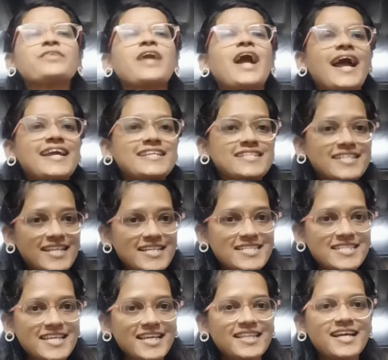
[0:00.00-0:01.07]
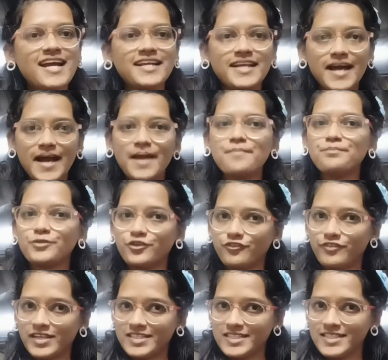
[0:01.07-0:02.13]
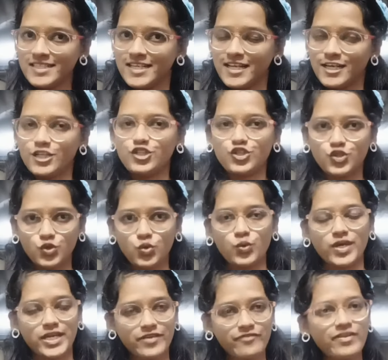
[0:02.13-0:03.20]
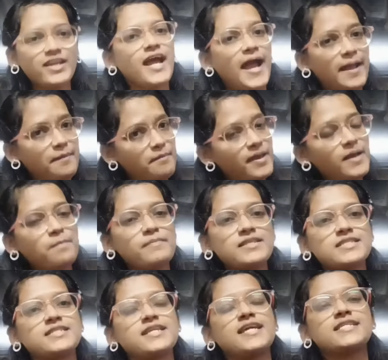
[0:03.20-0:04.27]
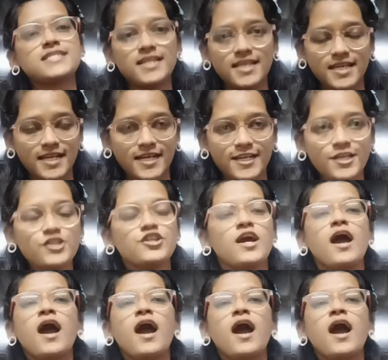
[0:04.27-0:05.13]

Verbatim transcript: I didn't say that I'm perfect in English. No, even I make mistakes in English.